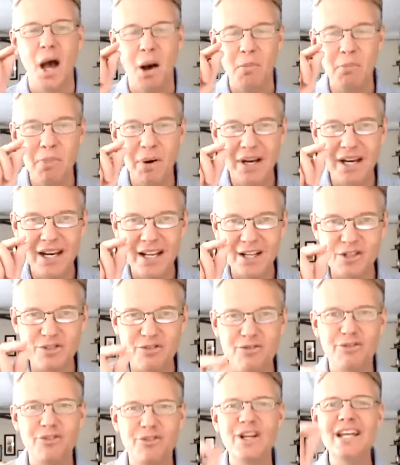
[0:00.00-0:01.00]
But it is
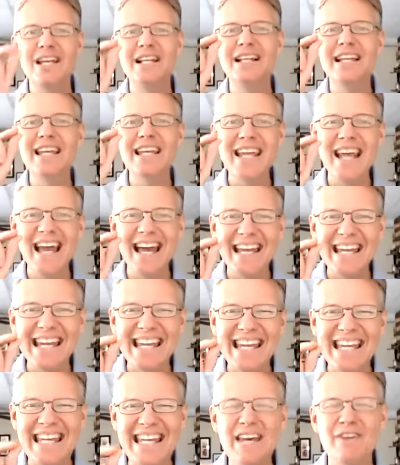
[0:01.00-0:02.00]
freely
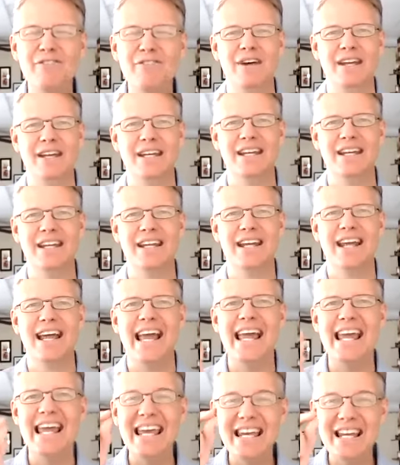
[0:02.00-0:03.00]
given.
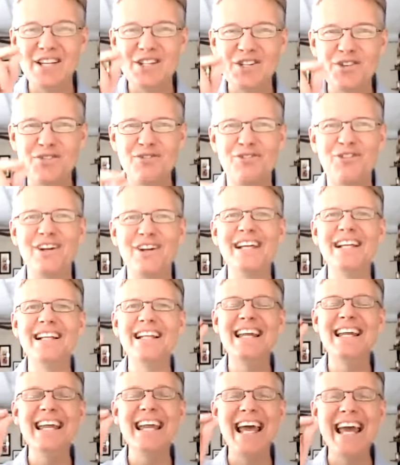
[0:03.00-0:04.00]
It is
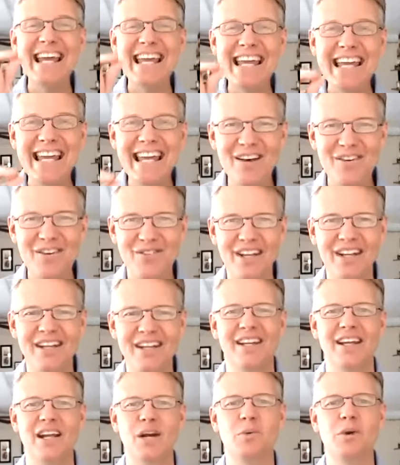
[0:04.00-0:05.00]
freely
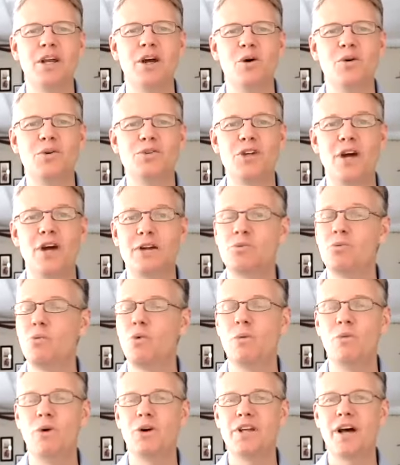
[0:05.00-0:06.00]
given." Here we go. Sorry,
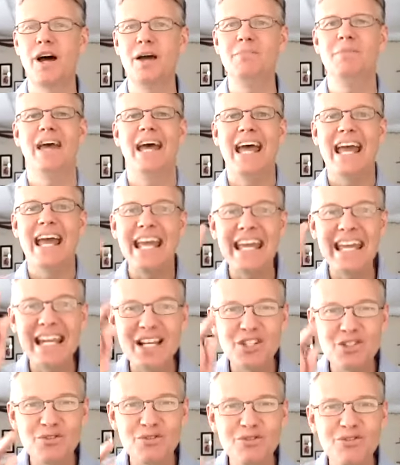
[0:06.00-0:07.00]
one more time. "It
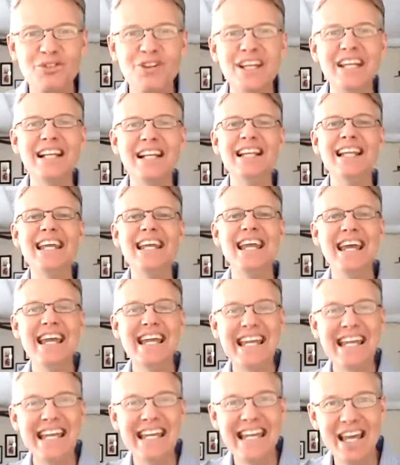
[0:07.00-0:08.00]
is freely
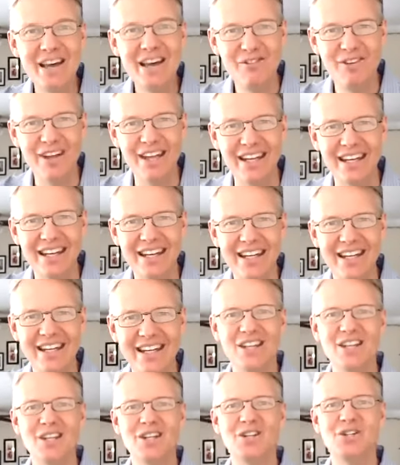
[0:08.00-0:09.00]
given
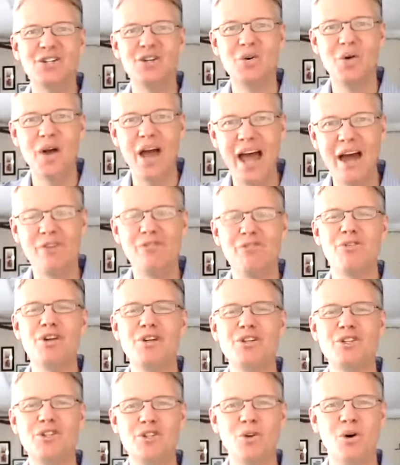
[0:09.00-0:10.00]
to
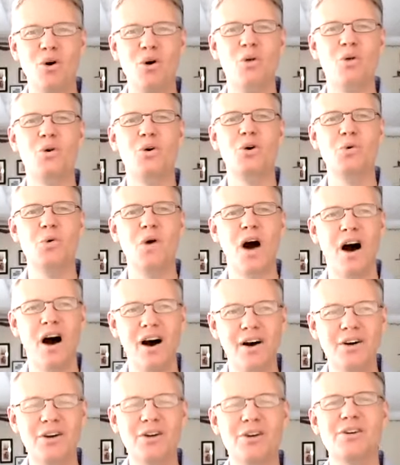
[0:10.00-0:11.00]
every soul who
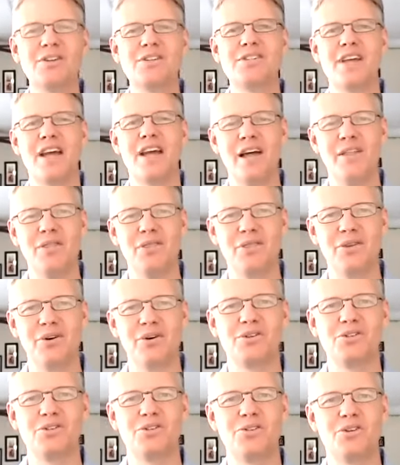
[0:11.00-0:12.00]
hungers and
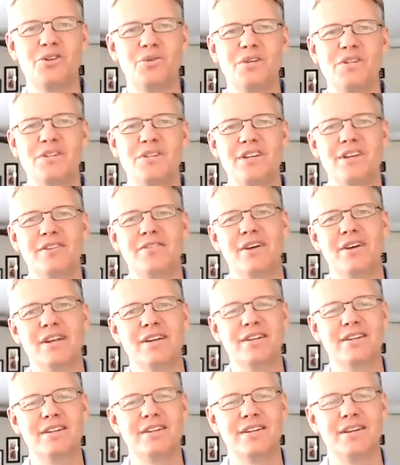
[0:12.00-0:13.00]
thirsts to receive
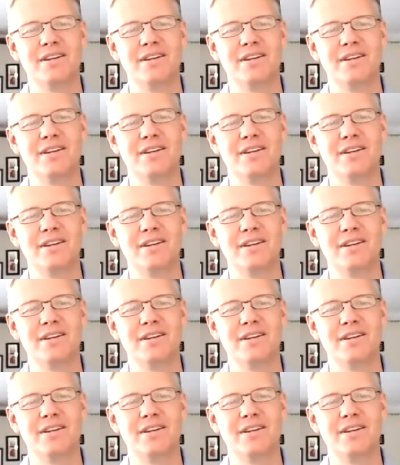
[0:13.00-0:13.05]
it."